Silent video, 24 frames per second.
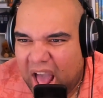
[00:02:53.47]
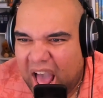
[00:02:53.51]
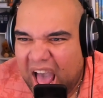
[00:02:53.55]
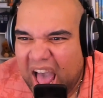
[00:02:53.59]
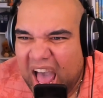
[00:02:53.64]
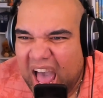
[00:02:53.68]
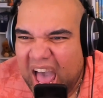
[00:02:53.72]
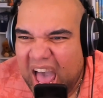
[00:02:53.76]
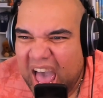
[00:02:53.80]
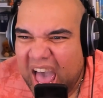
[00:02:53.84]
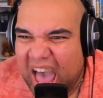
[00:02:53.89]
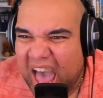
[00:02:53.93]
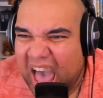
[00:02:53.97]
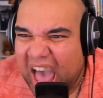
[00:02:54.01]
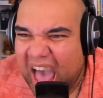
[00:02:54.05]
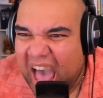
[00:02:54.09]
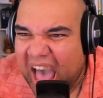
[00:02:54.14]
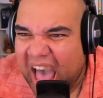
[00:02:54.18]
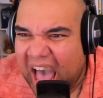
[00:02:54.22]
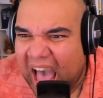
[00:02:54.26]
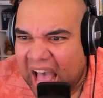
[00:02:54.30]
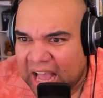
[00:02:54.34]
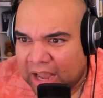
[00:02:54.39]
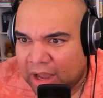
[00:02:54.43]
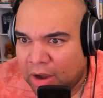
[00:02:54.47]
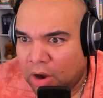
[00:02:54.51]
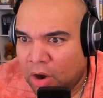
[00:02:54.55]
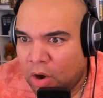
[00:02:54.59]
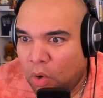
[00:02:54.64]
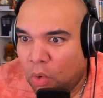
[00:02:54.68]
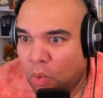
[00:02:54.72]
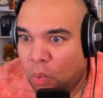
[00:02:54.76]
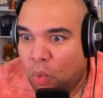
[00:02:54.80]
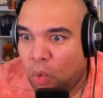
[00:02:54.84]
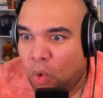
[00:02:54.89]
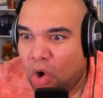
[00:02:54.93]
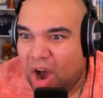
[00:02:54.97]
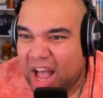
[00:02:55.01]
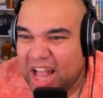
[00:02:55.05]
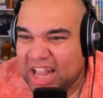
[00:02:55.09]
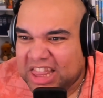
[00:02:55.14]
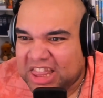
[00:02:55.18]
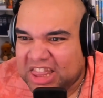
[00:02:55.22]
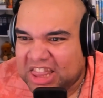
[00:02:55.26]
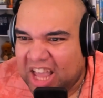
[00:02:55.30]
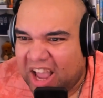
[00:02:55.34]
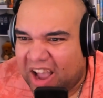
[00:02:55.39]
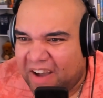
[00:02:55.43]
Ah!
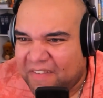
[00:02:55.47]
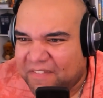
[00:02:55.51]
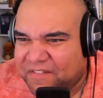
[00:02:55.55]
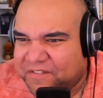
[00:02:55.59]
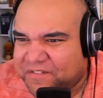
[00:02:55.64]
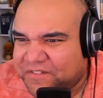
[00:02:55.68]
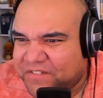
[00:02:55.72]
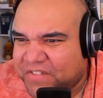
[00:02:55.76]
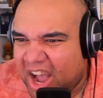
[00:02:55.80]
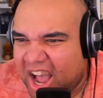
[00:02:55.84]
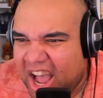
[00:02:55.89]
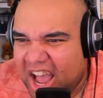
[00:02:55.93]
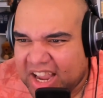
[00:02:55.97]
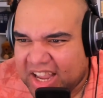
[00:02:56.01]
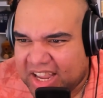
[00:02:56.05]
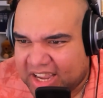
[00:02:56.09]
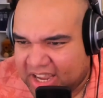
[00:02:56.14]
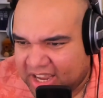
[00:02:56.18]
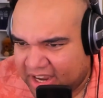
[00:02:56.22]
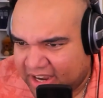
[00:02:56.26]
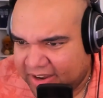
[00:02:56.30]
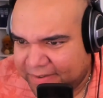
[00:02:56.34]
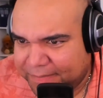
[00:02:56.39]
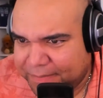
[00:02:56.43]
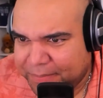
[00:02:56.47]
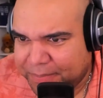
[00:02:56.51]
What drop the fuck? It,